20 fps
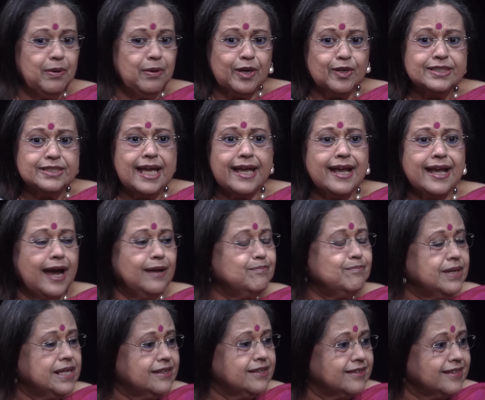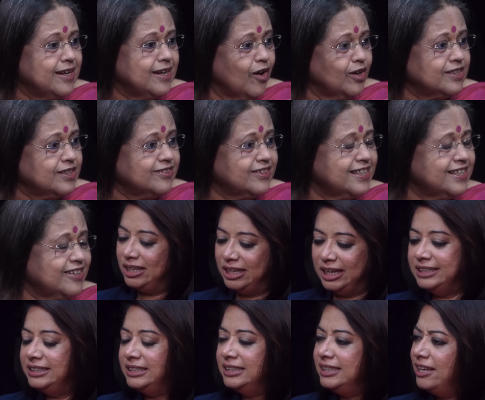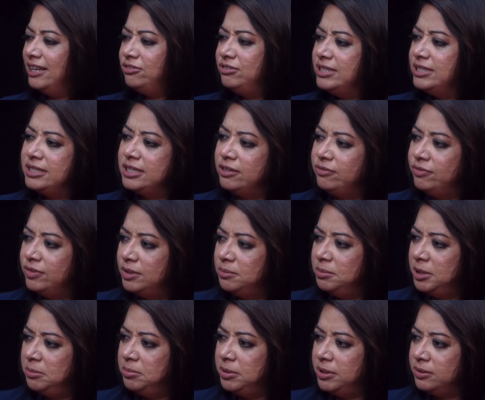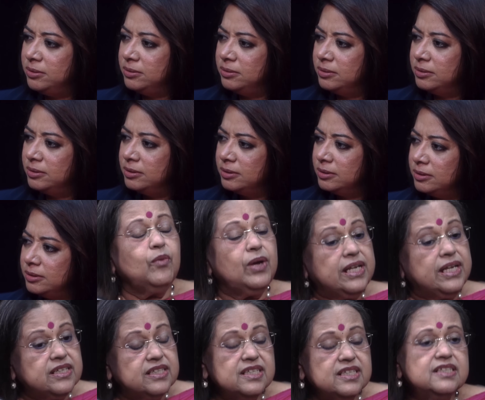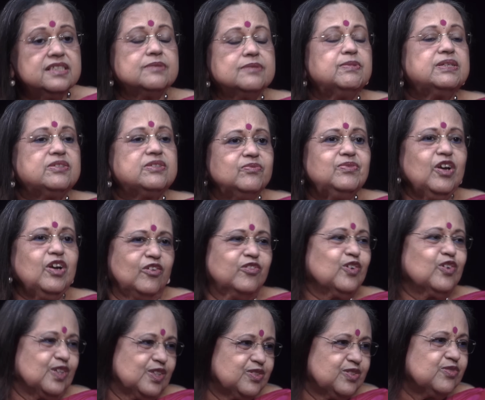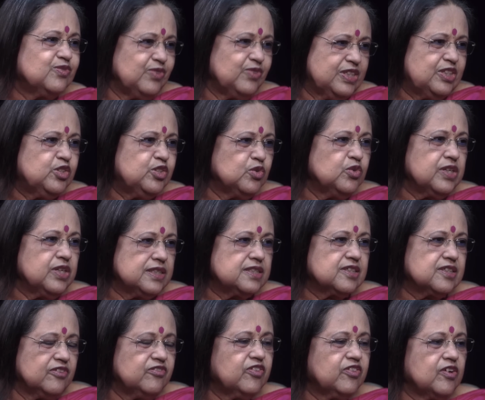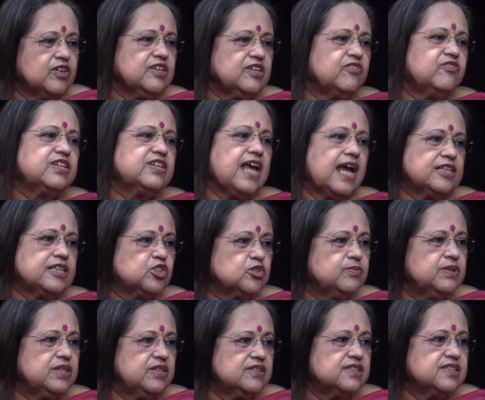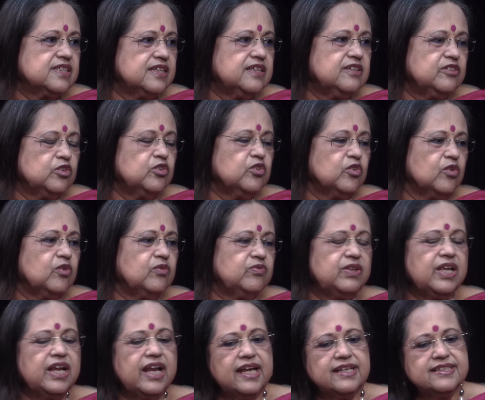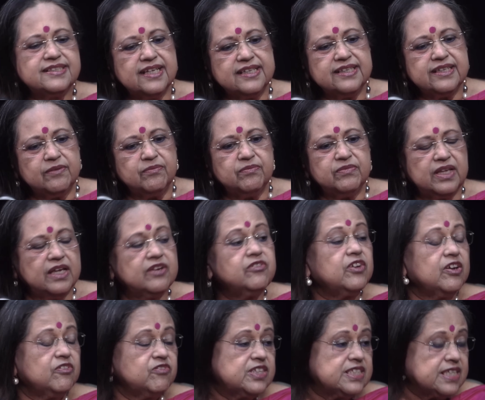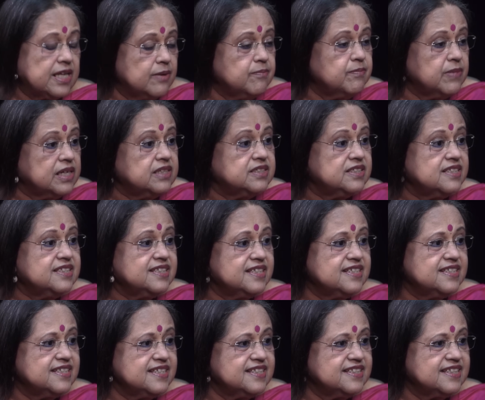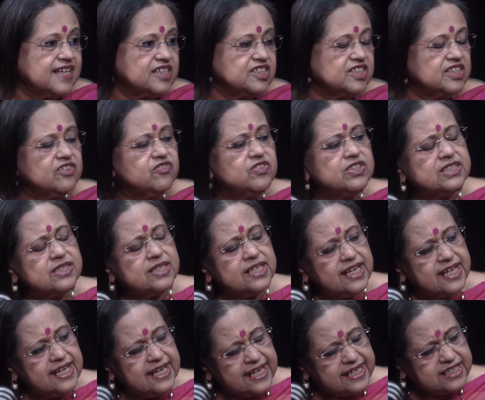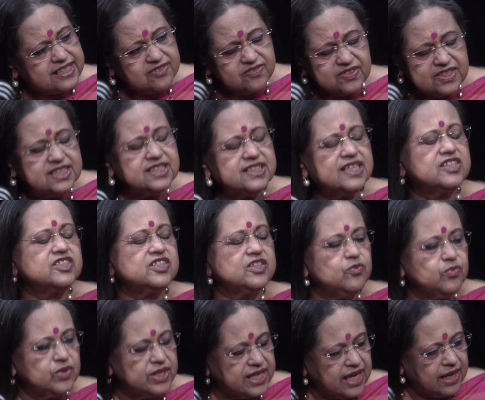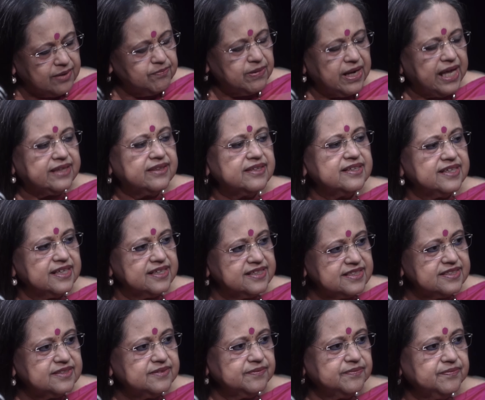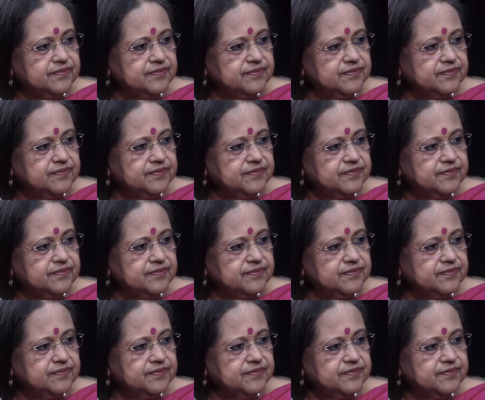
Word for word: because I can't be in three or three different. Isn't that risky for the baby though? Well, it is, but to be, of course, will be due risk, of course. If it has to be risky, you know, then I tell them if it's an emergency C section, if it's an elective C section, we can plan the date.